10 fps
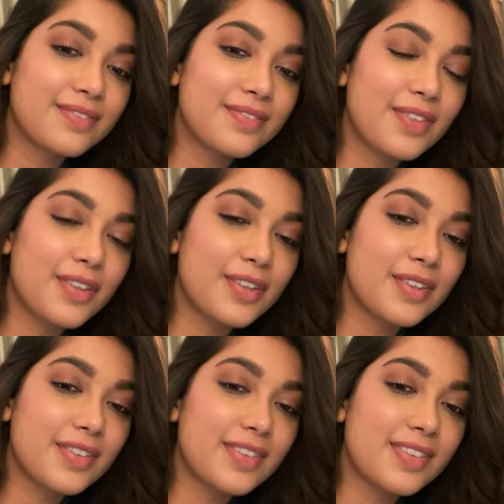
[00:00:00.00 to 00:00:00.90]

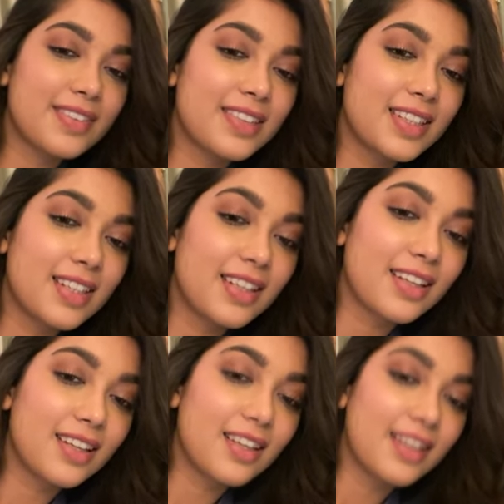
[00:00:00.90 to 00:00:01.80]
(no one is talking)